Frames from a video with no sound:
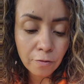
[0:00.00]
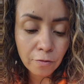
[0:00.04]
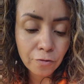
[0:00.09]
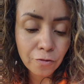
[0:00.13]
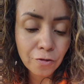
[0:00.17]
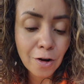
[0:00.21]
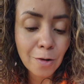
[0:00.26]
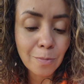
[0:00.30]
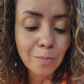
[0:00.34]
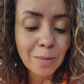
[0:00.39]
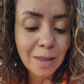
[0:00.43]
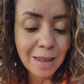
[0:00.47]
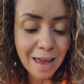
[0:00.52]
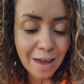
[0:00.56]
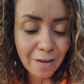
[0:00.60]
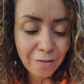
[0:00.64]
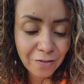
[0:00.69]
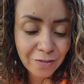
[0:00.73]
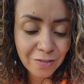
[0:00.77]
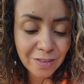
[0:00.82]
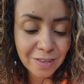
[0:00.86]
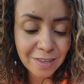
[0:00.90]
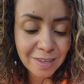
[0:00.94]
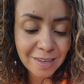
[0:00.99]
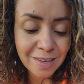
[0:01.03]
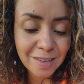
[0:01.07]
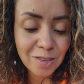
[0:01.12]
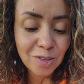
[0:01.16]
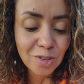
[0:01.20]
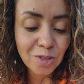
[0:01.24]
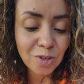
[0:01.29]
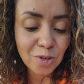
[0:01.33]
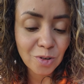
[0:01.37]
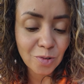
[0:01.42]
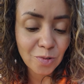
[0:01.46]
From left
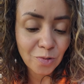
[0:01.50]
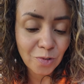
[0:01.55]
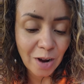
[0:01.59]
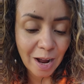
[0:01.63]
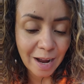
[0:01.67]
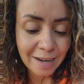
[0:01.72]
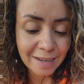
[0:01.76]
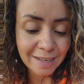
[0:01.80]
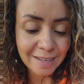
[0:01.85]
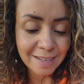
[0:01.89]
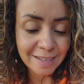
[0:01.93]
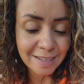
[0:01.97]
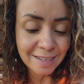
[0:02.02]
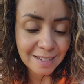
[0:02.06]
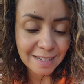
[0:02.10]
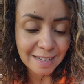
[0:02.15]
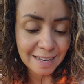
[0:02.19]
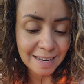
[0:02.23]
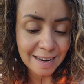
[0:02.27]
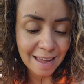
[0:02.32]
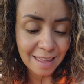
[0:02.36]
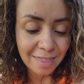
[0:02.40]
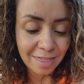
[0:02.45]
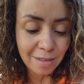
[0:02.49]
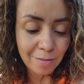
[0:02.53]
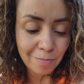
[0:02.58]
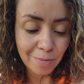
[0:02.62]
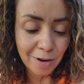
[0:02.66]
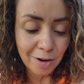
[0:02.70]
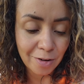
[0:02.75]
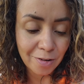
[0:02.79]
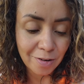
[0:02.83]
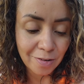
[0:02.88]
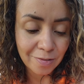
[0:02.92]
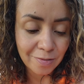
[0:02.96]
to right, not the
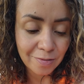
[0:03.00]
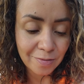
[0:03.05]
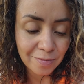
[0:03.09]
mirror.